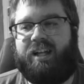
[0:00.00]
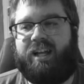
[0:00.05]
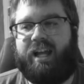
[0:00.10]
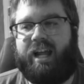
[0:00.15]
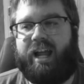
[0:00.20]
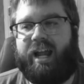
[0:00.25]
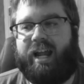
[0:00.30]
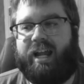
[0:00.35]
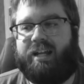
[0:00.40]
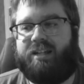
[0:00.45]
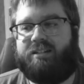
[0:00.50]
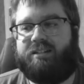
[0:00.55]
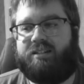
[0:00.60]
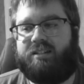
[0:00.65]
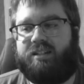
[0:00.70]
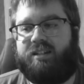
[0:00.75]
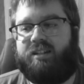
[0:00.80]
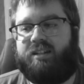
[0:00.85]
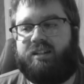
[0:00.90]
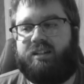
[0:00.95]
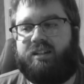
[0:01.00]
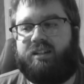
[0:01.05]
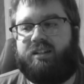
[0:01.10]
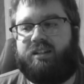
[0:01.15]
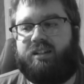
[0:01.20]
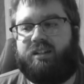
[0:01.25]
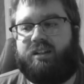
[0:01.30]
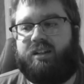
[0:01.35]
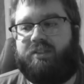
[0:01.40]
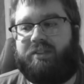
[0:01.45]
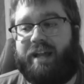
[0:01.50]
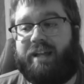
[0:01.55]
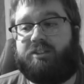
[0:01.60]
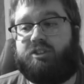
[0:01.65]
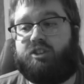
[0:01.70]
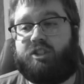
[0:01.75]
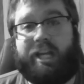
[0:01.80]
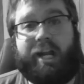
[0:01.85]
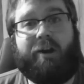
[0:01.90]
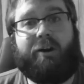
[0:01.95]
And that's
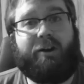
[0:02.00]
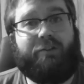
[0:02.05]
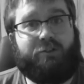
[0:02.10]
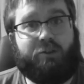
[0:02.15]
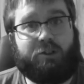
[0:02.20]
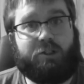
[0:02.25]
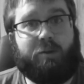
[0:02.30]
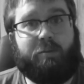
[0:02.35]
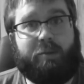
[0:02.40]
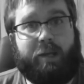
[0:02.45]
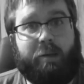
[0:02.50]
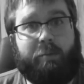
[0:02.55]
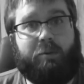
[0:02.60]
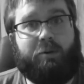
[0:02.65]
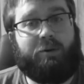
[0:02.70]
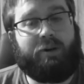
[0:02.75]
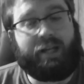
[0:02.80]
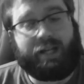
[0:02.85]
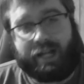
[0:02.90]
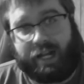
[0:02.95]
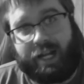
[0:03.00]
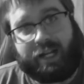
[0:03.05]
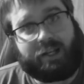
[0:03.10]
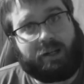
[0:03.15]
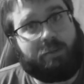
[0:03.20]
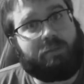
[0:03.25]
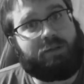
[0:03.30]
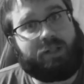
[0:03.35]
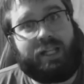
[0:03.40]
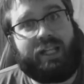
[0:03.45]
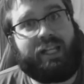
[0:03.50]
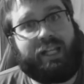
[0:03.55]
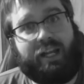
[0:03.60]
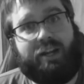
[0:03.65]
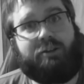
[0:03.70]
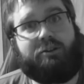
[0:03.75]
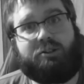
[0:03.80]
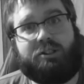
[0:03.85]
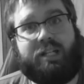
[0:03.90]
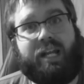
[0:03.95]
scary for some people, and I completely
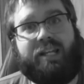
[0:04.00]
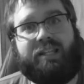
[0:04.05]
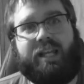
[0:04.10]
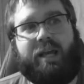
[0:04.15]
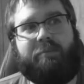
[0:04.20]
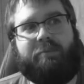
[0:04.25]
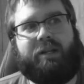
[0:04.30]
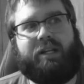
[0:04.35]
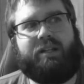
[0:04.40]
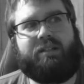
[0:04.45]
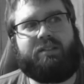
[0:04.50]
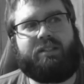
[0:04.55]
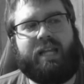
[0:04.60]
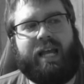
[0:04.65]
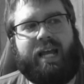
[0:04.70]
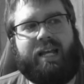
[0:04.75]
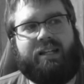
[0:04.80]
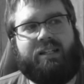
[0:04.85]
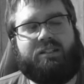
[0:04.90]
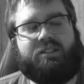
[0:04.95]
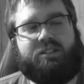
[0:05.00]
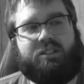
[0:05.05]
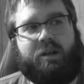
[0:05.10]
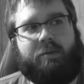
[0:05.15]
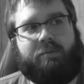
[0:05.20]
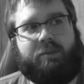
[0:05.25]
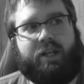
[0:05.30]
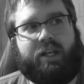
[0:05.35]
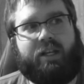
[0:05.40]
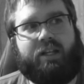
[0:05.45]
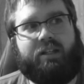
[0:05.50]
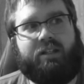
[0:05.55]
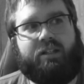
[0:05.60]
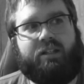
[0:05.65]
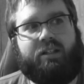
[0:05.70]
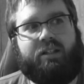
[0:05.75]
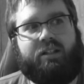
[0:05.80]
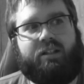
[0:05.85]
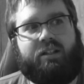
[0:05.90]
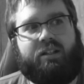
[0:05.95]
understand that, because that is something
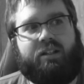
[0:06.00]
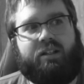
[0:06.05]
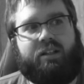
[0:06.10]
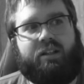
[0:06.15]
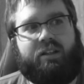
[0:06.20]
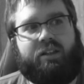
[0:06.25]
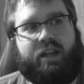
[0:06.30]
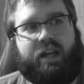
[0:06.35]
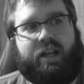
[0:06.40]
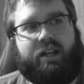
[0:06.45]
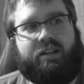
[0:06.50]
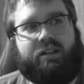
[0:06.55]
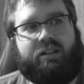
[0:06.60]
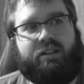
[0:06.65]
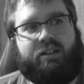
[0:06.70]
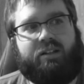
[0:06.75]
that